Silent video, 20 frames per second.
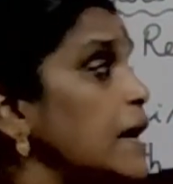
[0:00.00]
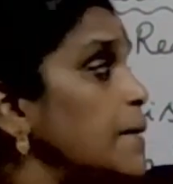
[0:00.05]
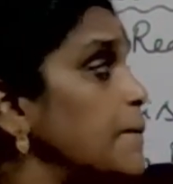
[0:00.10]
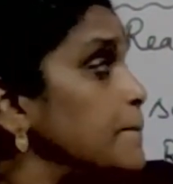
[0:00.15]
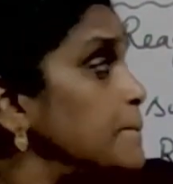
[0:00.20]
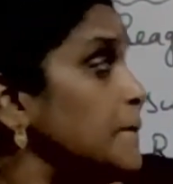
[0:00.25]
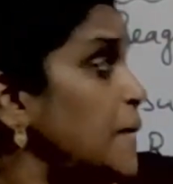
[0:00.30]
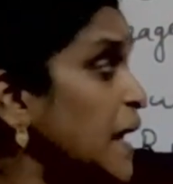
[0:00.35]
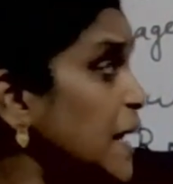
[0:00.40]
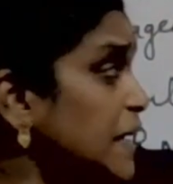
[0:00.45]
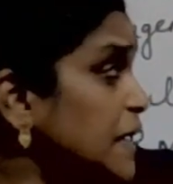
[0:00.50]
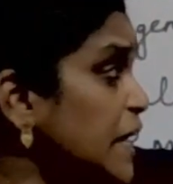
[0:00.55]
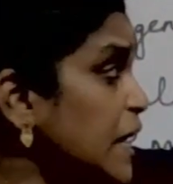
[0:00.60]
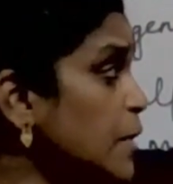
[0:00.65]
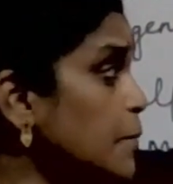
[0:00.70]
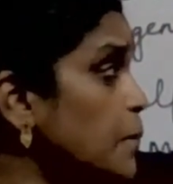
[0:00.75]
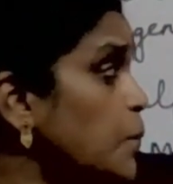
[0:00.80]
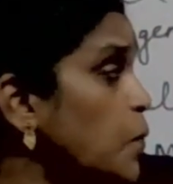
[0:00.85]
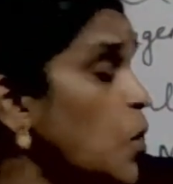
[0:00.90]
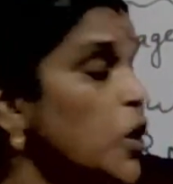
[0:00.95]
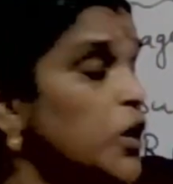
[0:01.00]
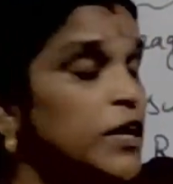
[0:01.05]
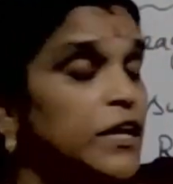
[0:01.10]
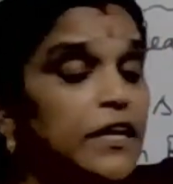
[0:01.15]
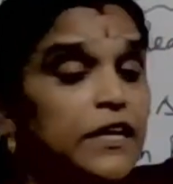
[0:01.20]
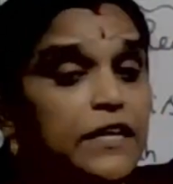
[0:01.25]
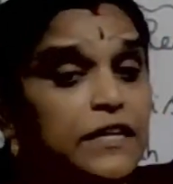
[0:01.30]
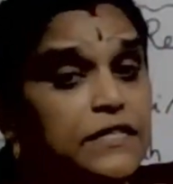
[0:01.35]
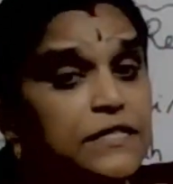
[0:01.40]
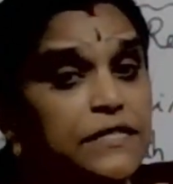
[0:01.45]
melting point,
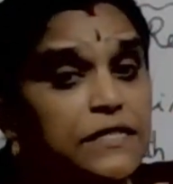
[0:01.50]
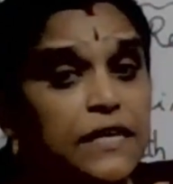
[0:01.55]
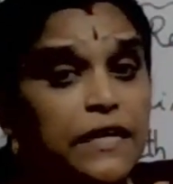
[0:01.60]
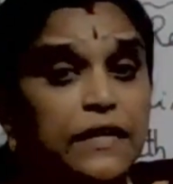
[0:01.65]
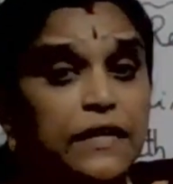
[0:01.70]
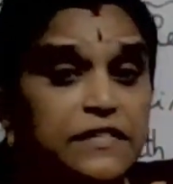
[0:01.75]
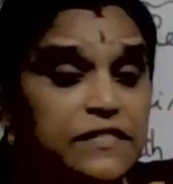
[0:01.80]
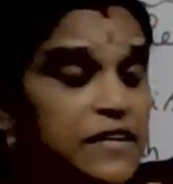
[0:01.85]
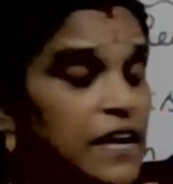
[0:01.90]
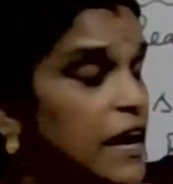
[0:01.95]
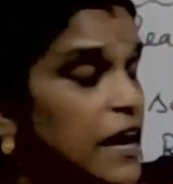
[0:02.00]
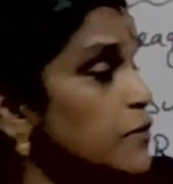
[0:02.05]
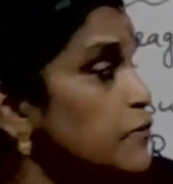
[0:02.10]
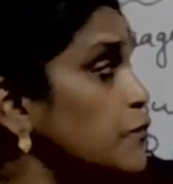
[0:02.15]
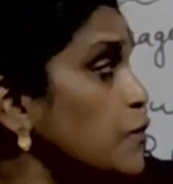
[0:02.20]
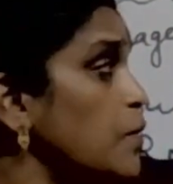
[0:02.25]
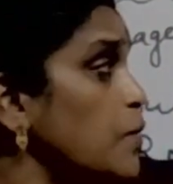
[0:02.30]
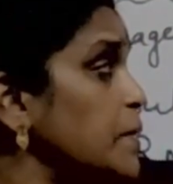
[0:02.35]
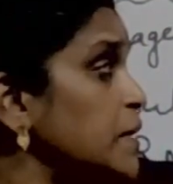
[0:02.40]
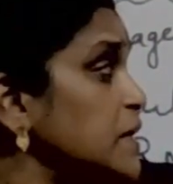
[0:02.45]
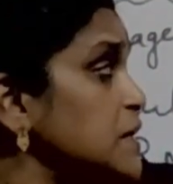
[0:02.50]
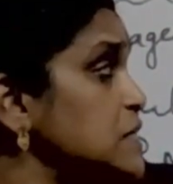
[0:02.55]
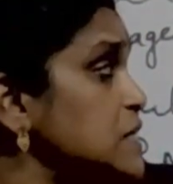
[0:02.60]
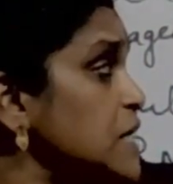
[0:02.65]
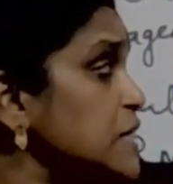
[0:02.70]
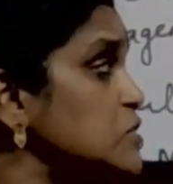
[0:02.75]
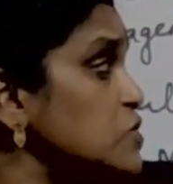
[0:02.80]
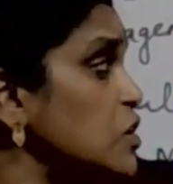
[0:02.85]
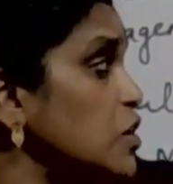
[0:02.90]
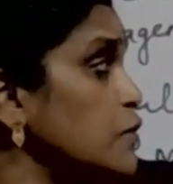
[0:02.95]
it is crystalline form, it is
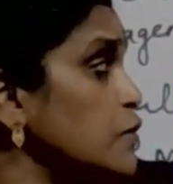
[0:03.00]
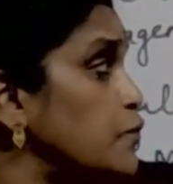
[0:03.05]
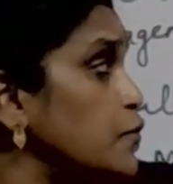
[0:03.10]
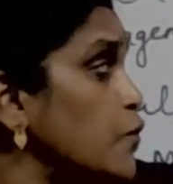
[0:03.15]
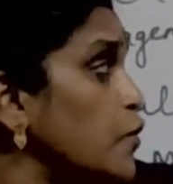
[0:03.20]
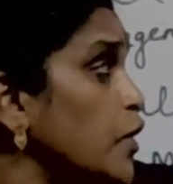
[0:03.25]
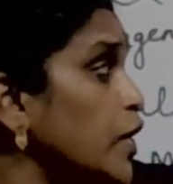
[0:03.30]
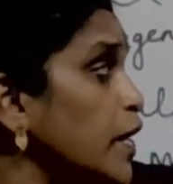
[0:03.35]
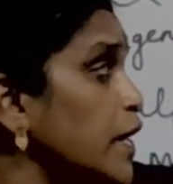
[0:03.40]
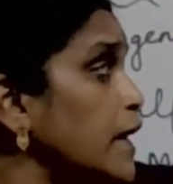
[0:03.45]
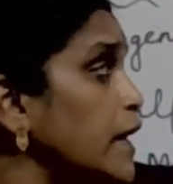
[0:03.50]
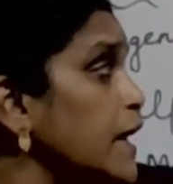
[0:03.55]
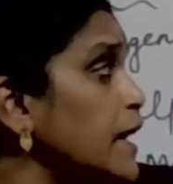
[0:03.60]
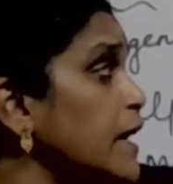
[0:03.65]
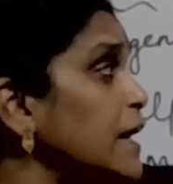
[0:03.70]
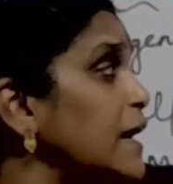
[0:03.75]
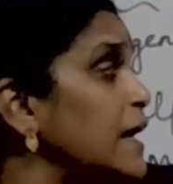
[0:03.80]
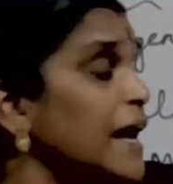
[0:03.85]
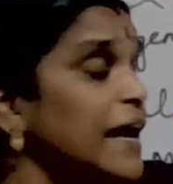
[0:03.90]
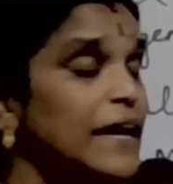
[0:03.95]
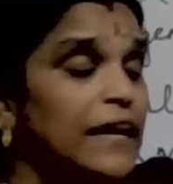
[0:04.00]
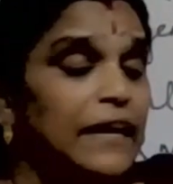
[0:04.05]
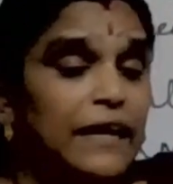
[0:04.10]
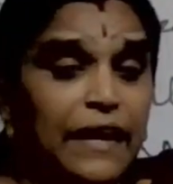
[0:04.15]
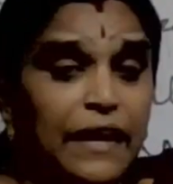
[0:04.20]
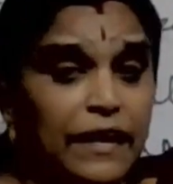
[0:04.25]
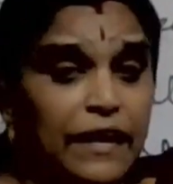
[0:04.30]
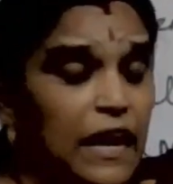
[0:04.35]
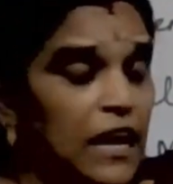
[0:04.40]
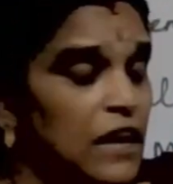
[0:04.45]
actually
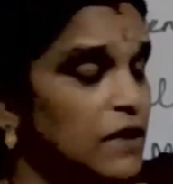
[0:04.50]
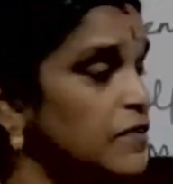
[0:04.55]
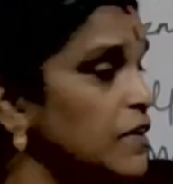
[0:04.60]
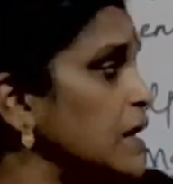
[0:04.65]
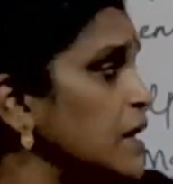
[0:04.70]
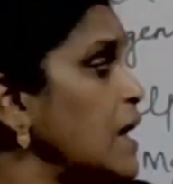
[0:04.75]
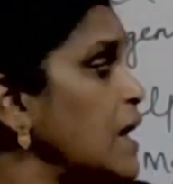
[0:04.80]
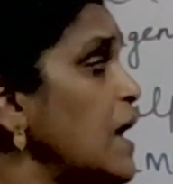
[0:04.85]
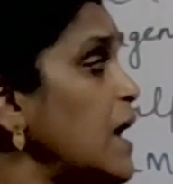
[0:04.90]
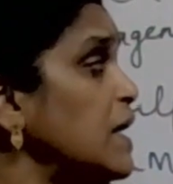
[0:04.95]
419 Kelvin.